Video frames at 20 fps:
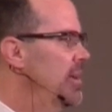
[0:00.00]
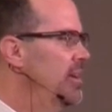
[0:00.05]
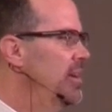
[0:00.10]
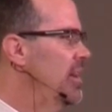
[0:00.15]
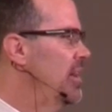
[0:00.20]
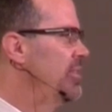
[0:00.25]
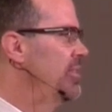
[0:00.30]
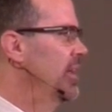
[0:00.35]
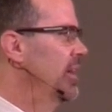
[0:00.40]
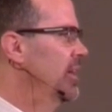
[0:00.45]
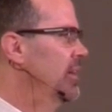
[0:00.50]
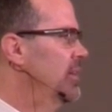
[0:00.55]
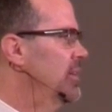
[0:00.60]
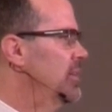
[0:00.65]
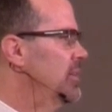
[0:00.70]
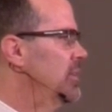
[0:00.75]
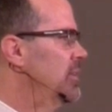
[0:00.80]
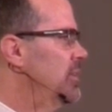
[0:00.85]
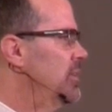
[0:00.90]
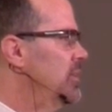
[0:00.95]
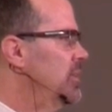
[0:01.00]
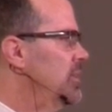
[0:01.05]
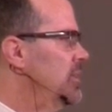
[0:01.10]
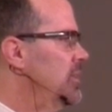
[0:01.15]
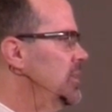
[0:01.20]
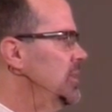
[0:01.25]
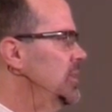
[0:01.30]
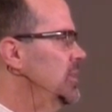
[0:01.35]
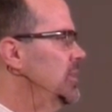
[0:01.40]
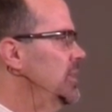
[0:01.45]
meant nothing.
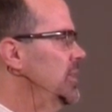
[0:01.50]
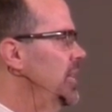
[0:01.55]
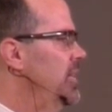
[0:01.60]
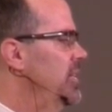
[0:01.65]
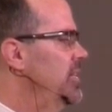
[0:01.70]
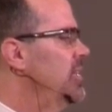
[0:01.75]
It